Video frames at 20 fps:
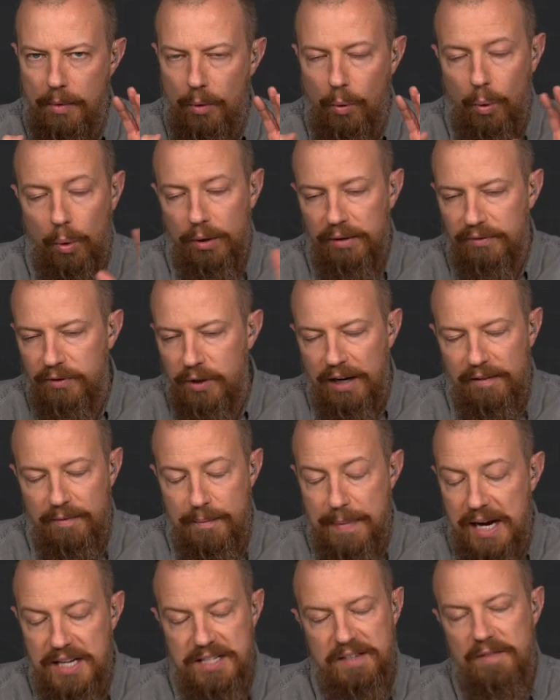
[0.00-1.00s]
or if you have
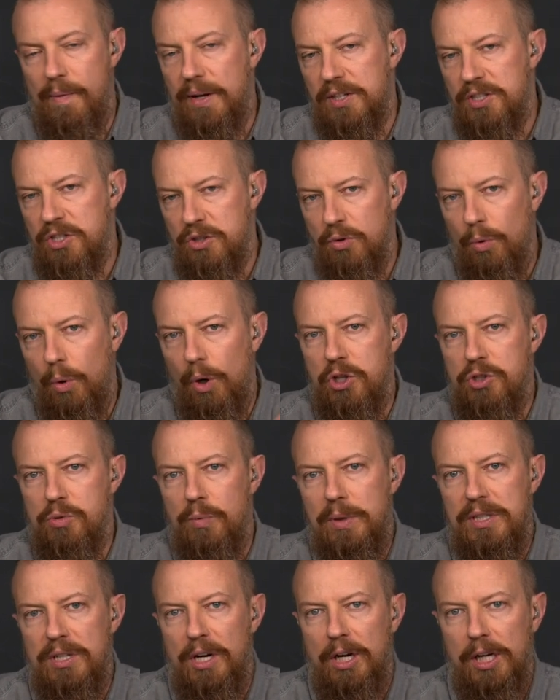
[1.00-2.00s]
massive amounts of storage,
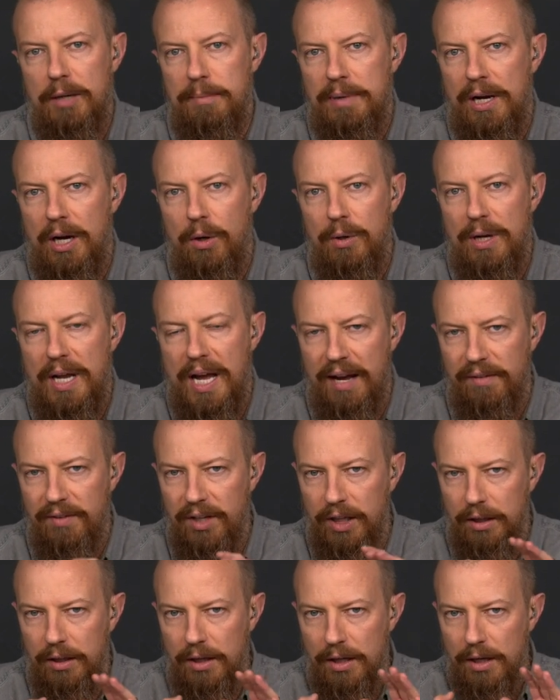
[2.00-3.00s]
we talk about
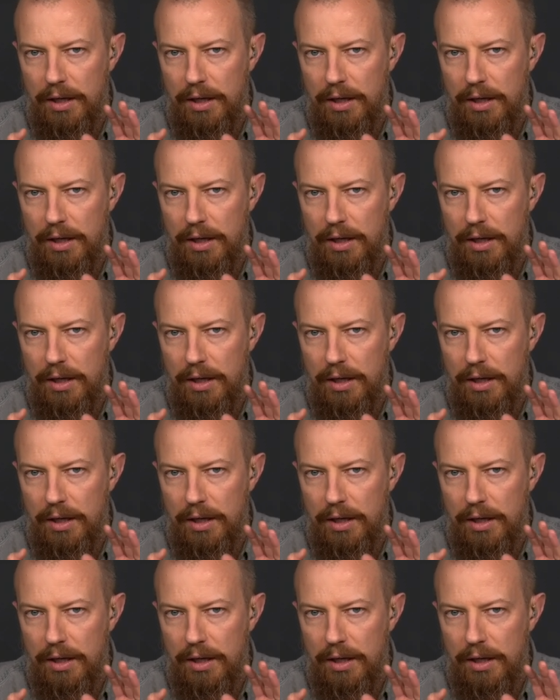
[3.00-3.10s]
having